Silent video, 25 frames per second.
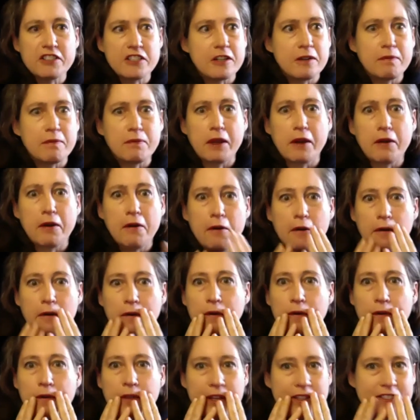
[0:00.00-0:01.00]
And I'm like,
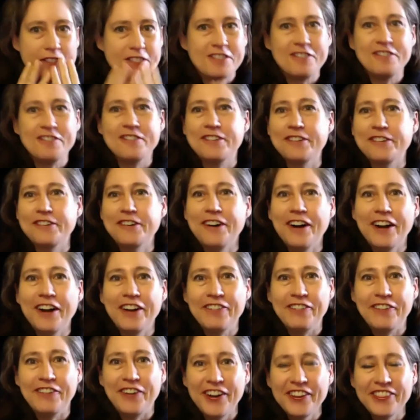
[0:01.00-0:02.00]
oh, that's so cool. I
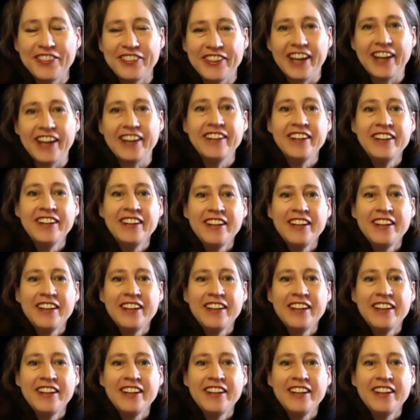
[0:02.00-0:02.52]
want that.